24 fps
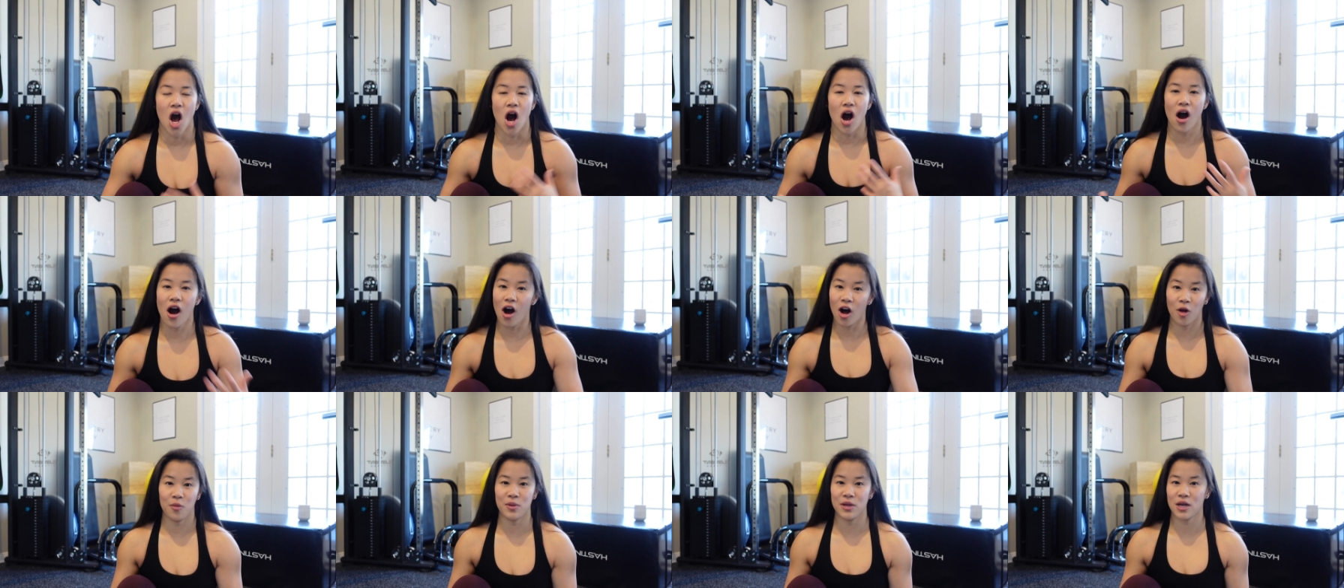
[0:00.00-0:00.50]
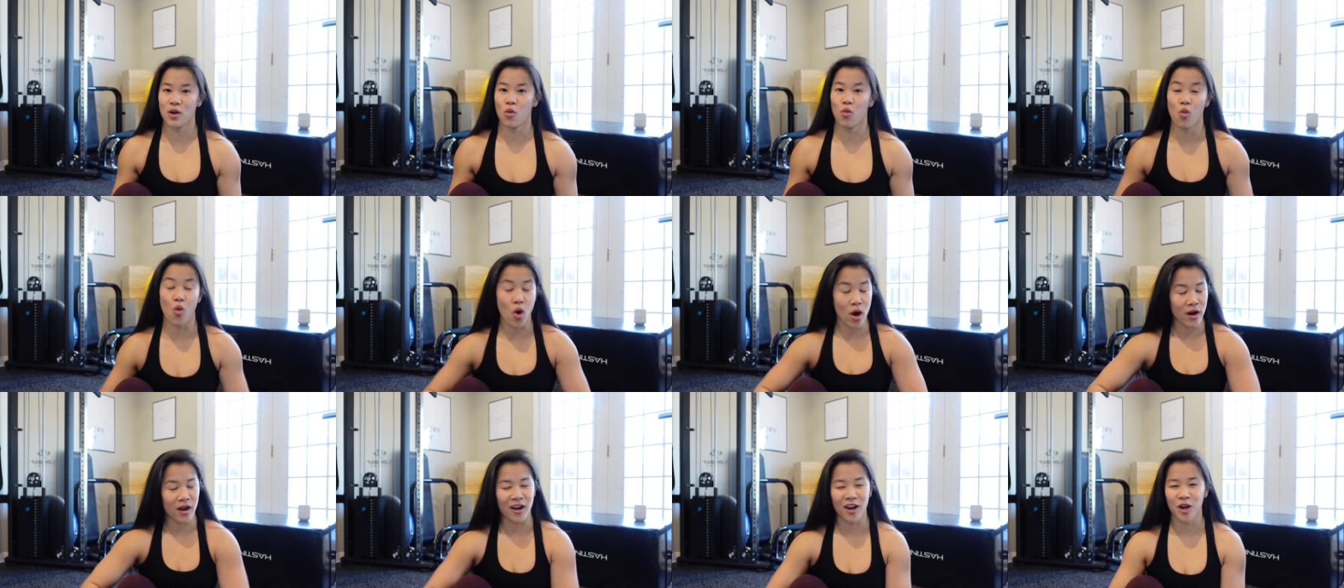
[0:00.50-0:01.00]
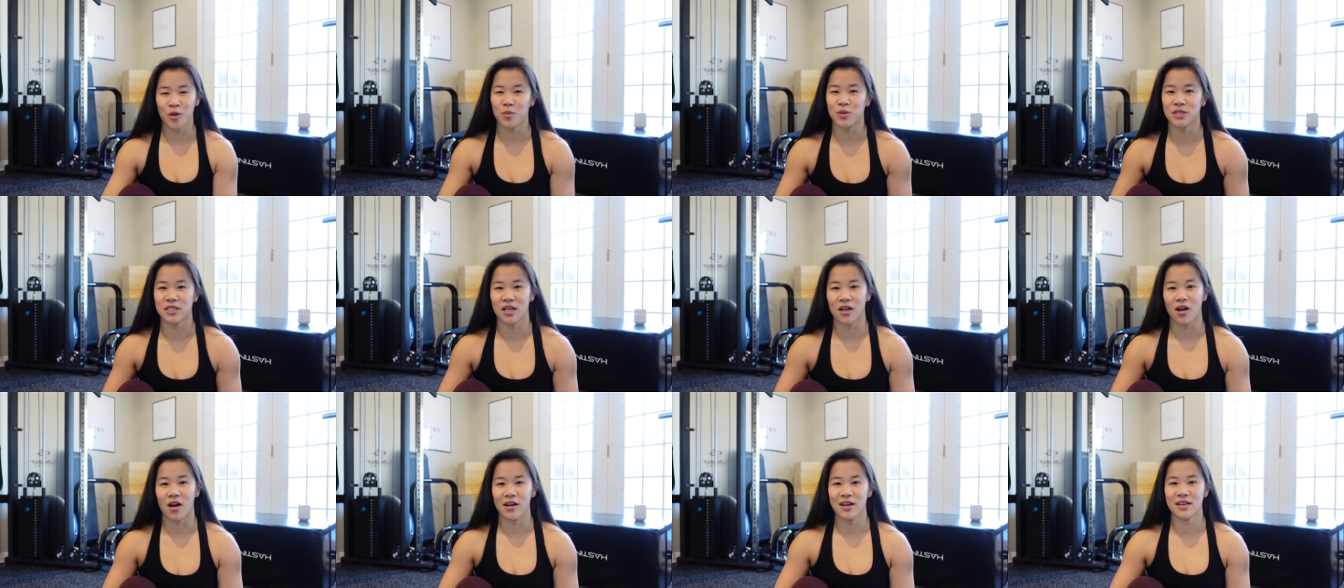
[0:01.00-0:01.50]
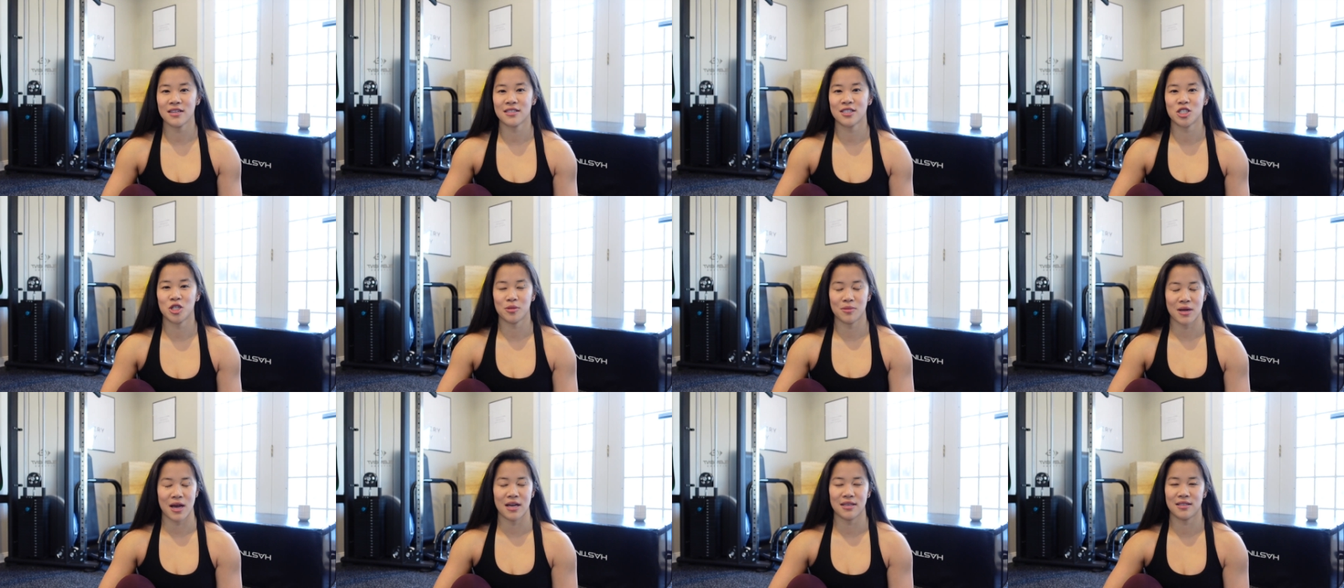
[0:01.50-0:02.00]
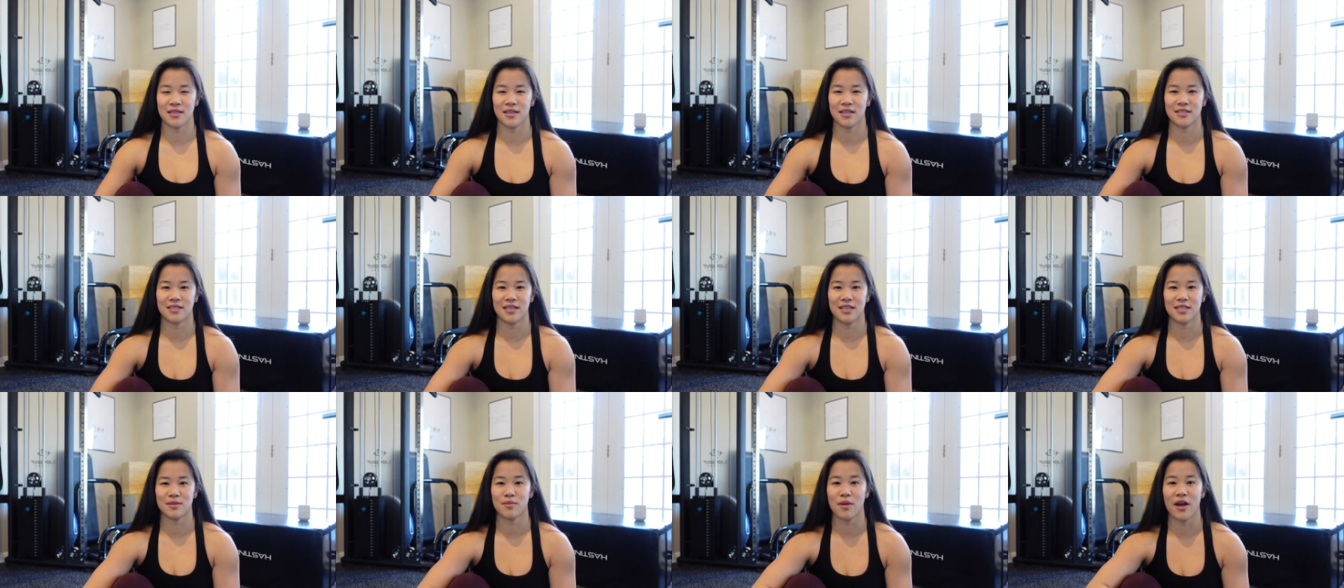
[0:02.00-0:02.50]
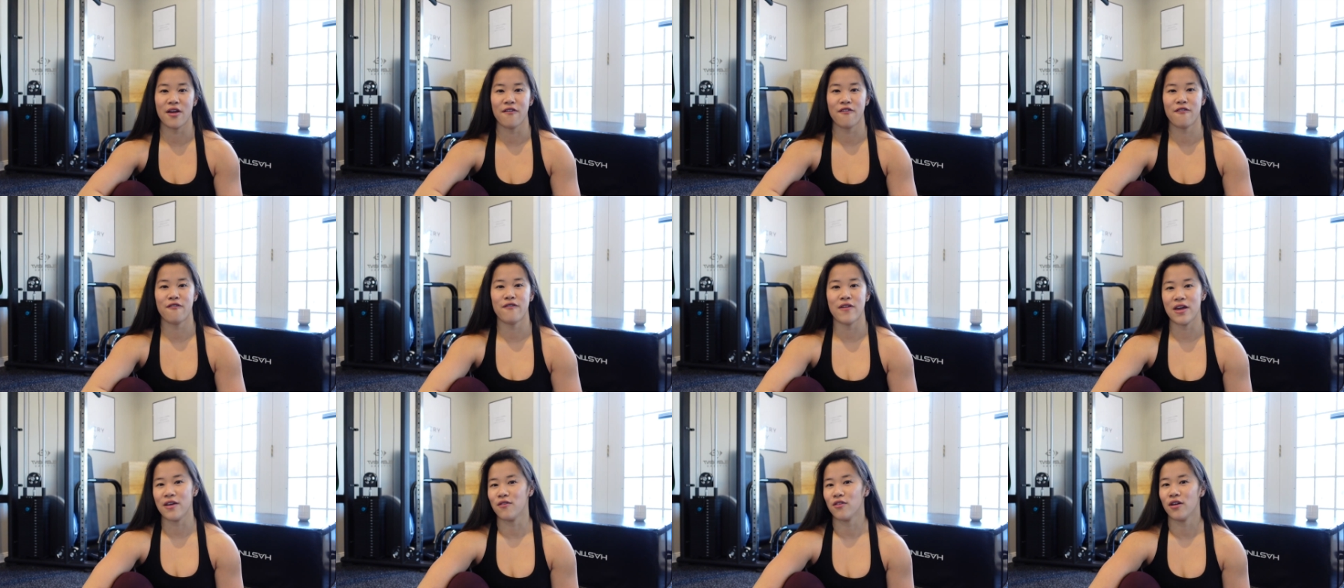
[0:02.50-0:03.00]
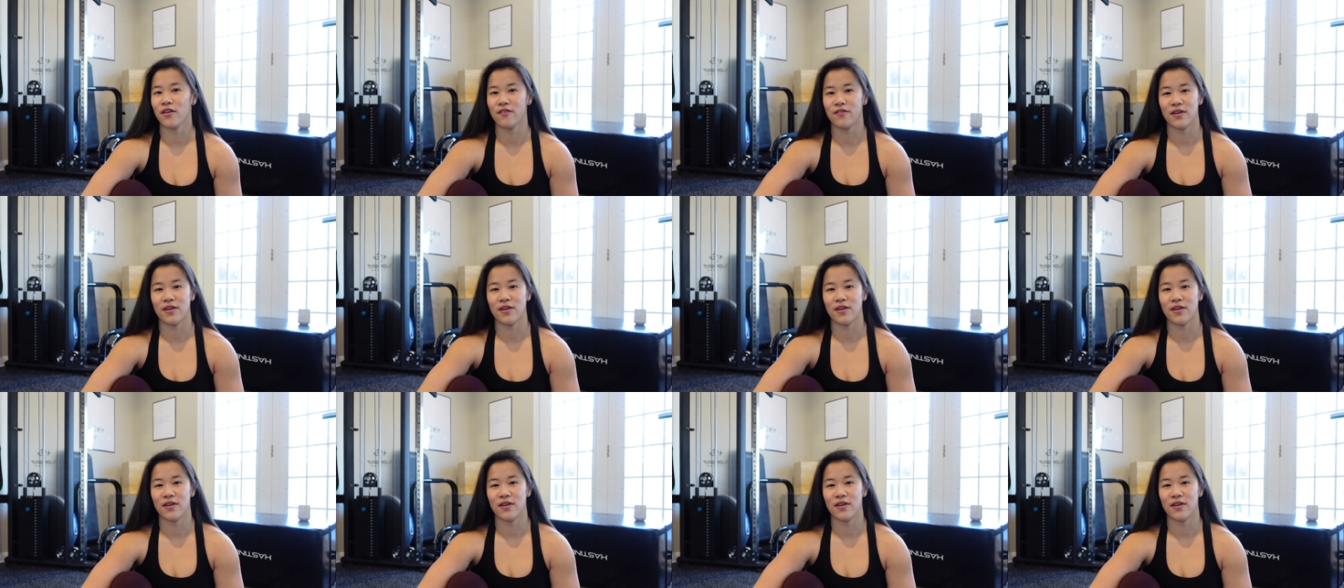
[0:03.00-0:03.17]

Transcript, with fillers: I'll be 100% honest, gymnastics is my favorite,